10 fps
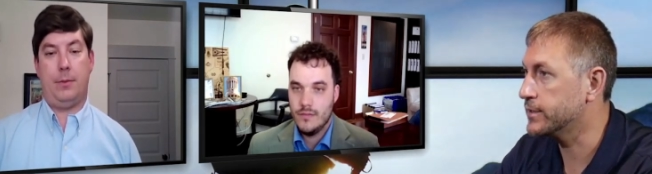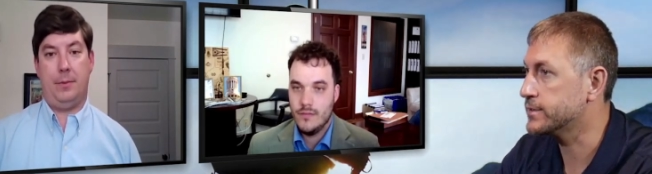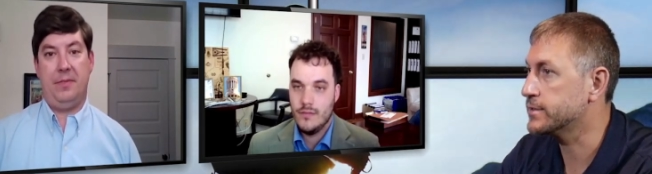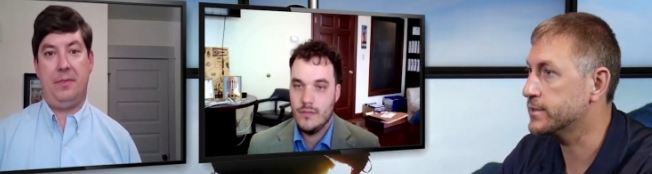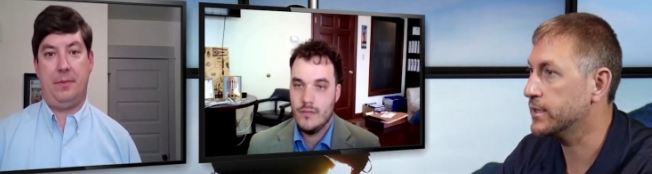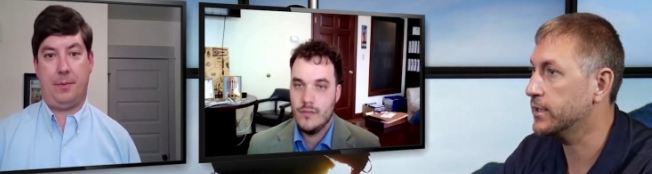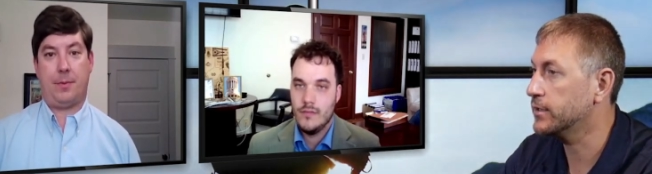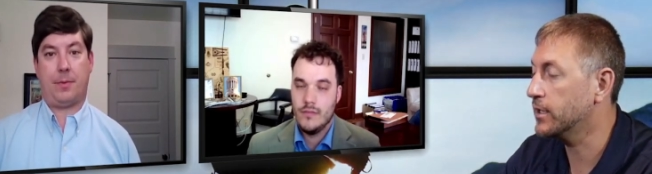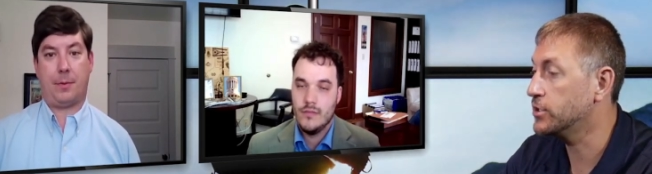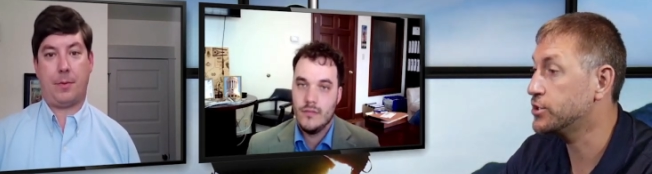Speaker 1: This is
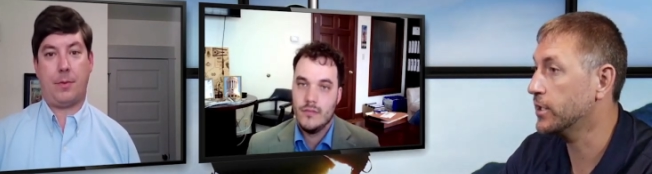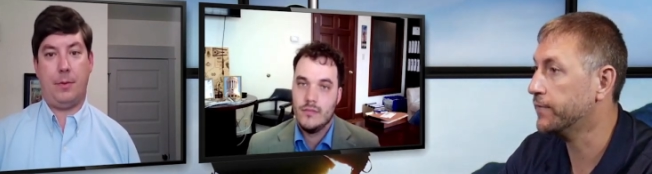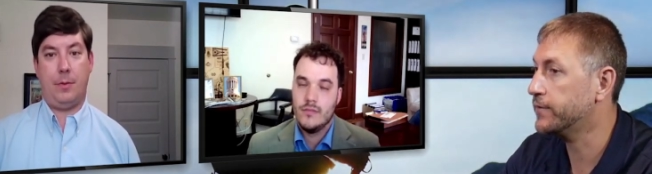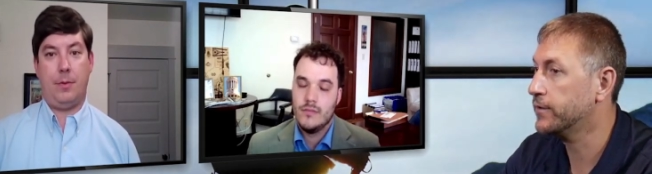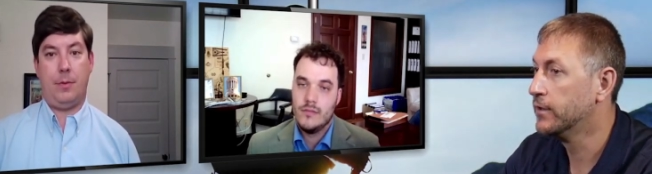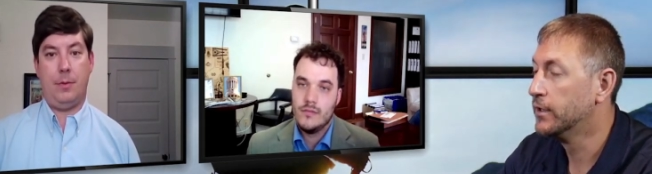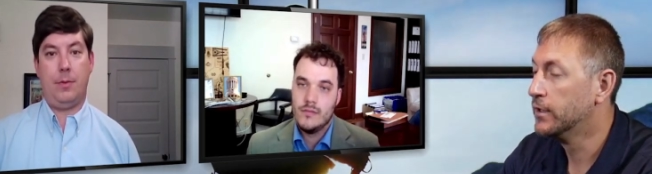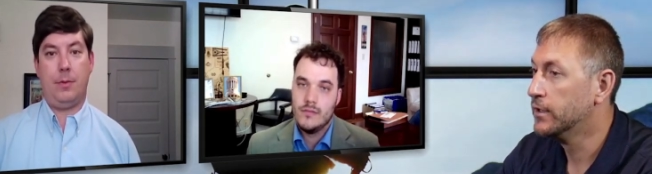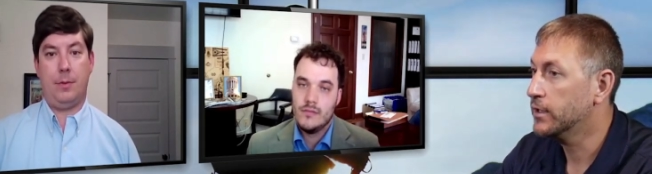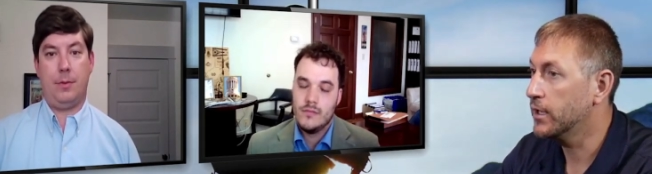a a shift
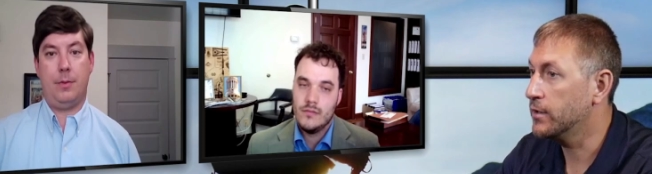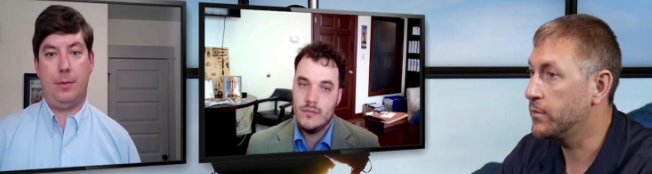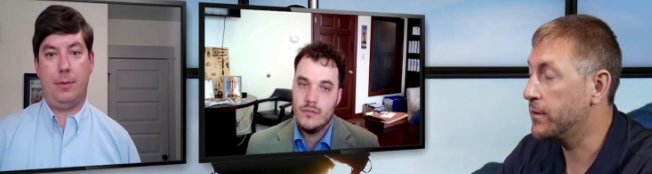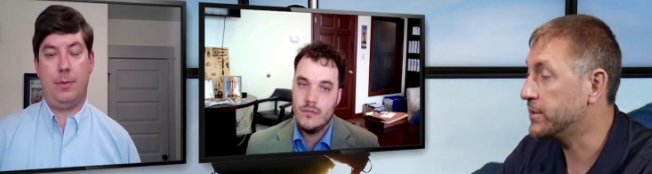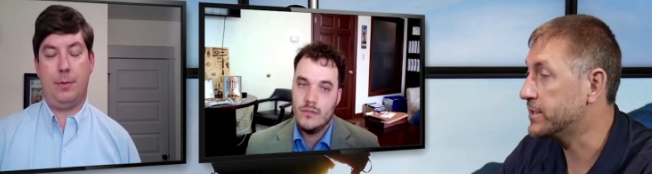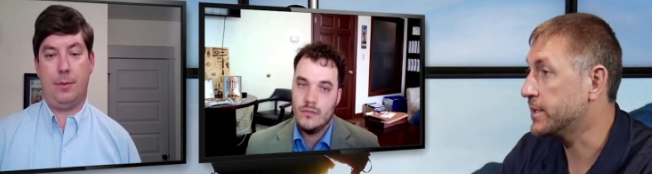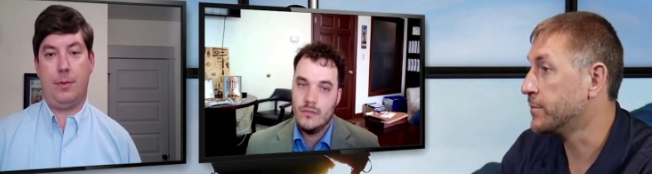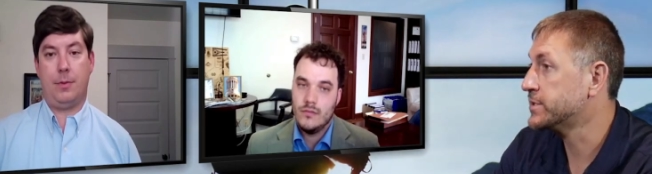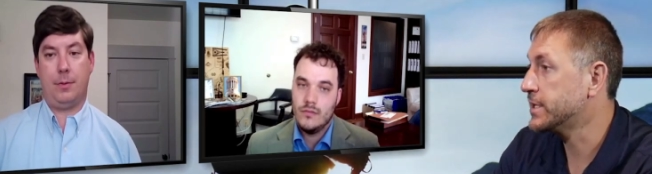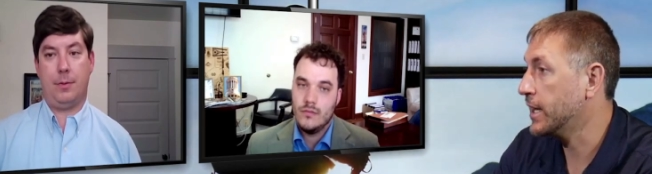in maybe
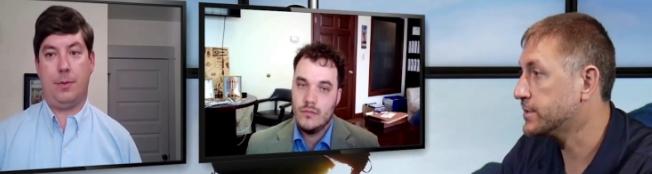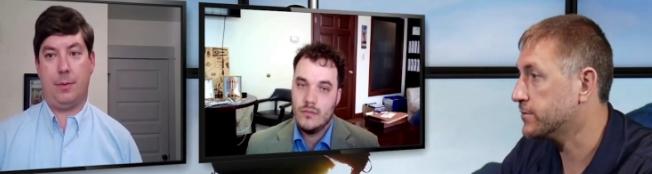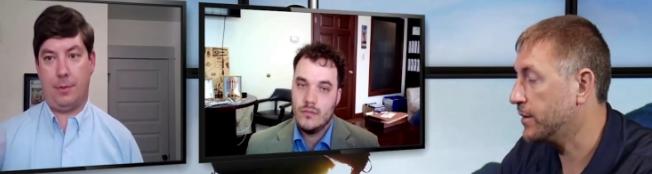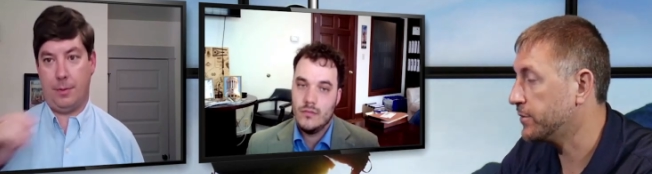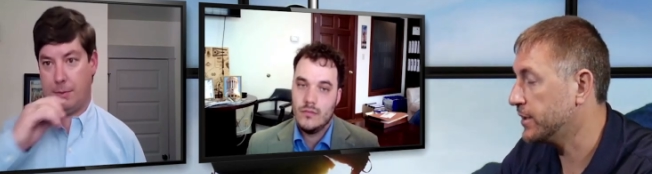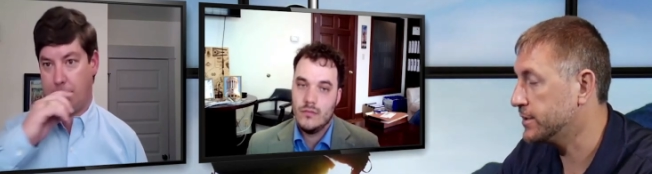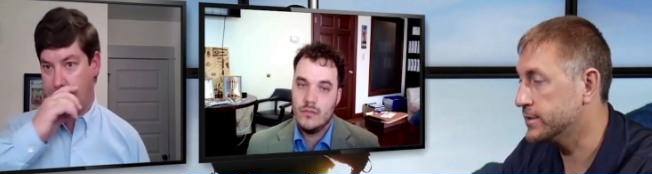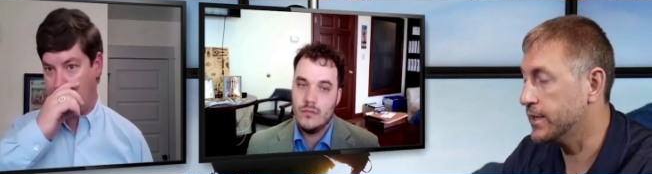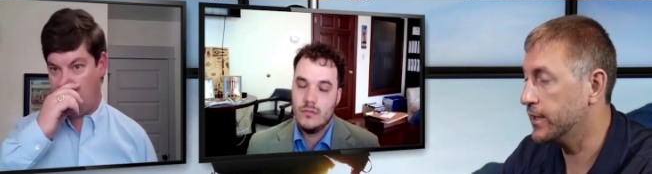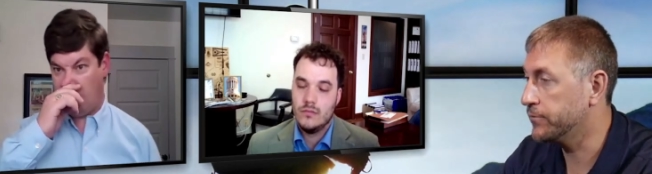some states, right? But that doesn't
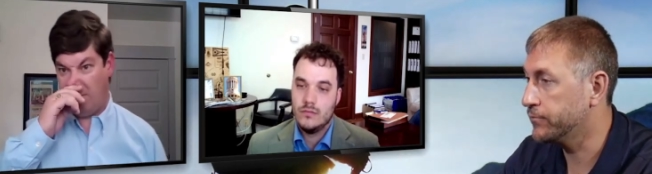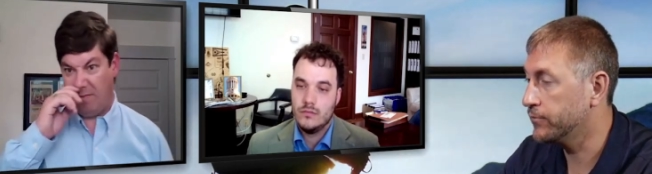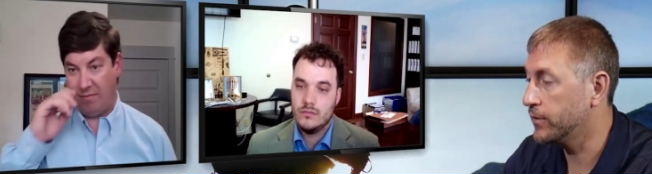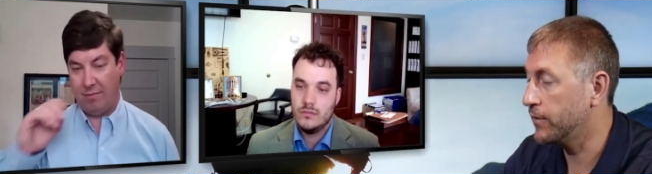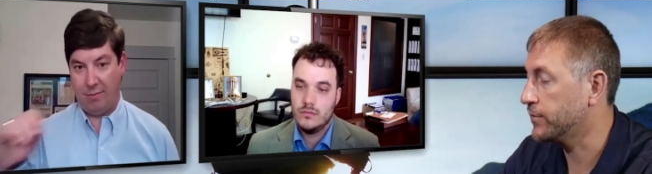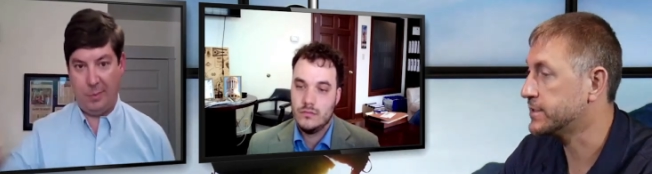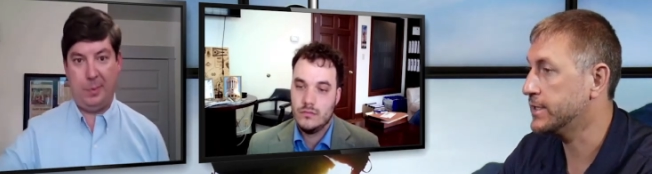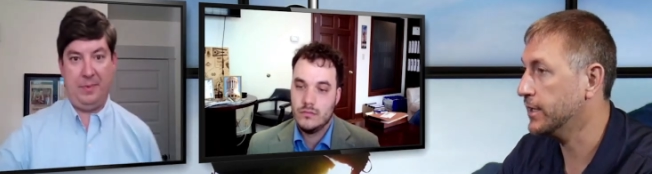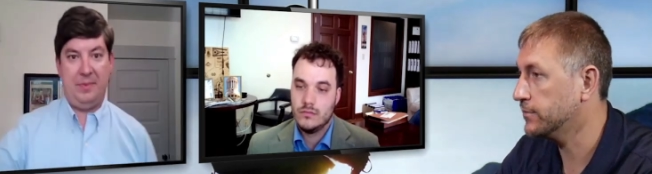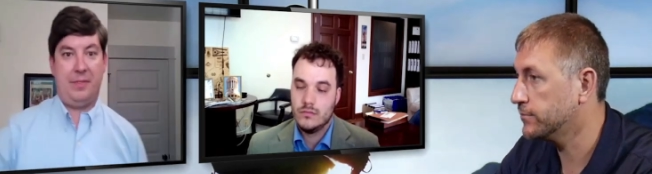say every
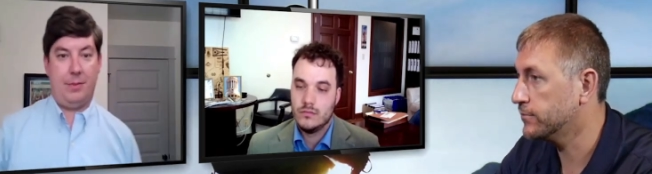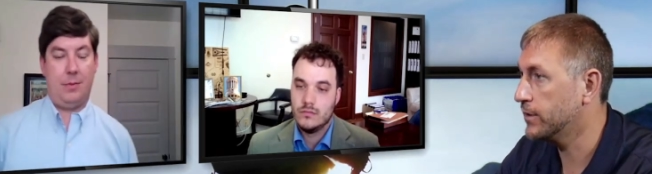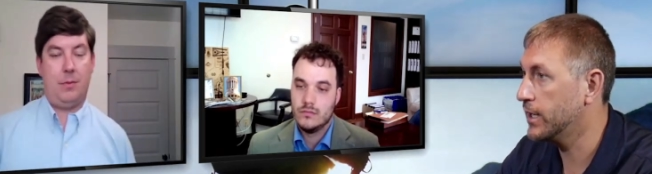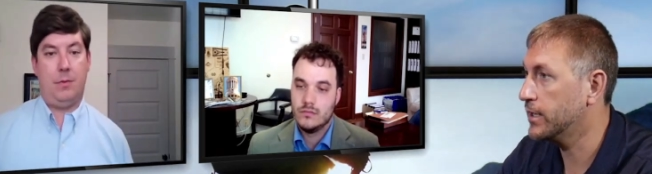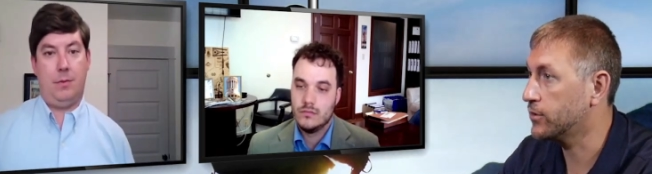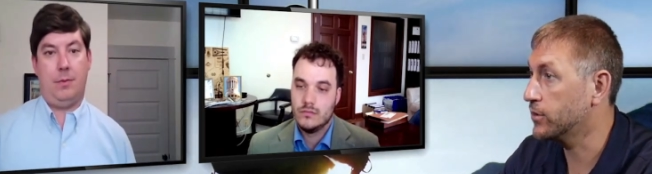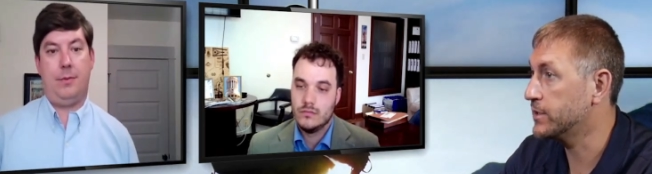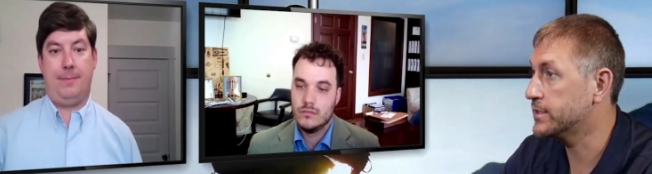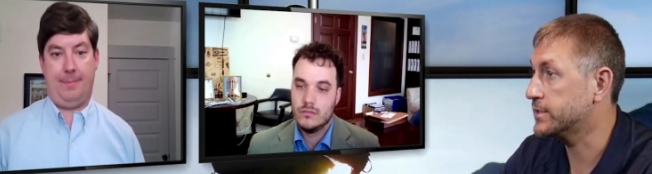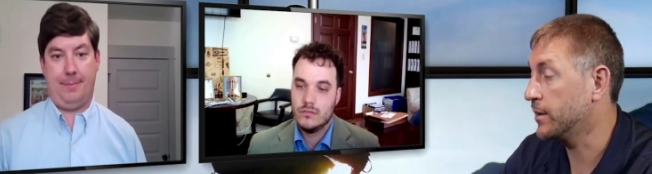state, right? It could
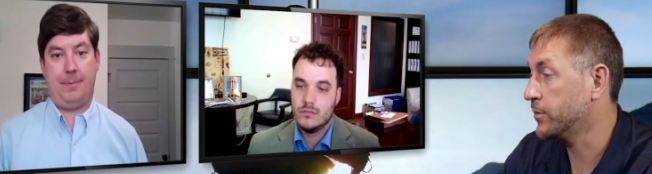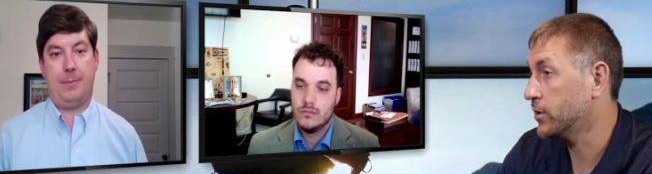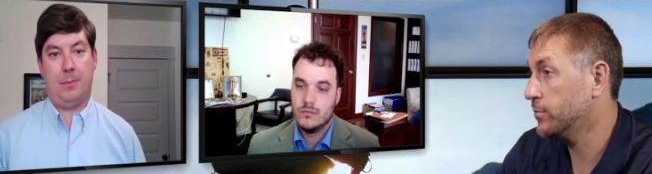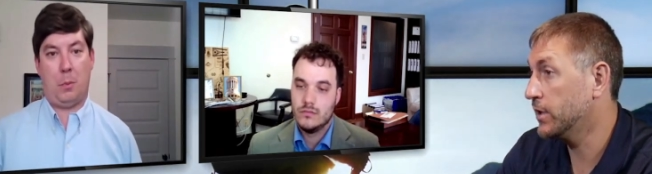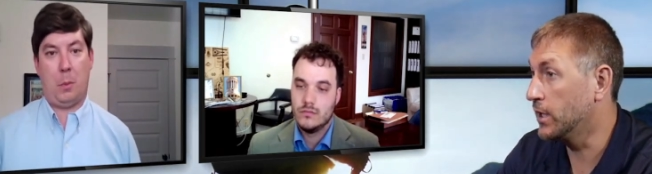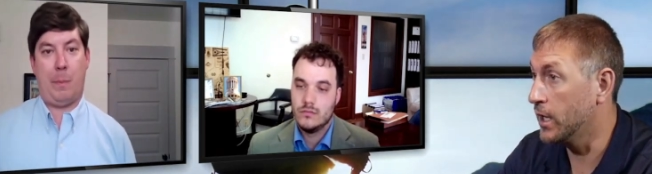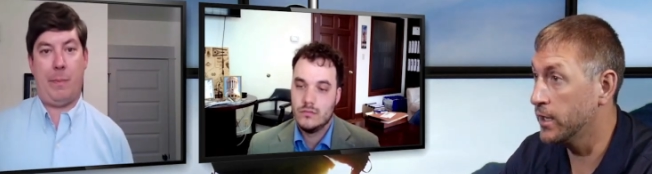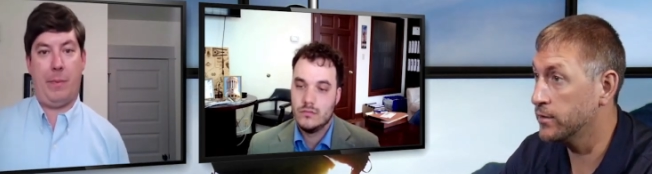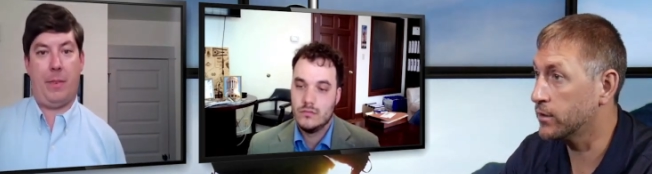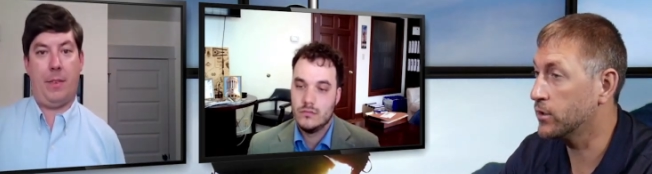be some, it could be
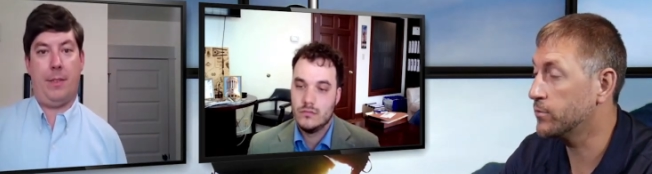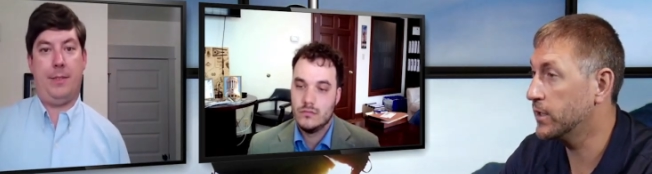none, it could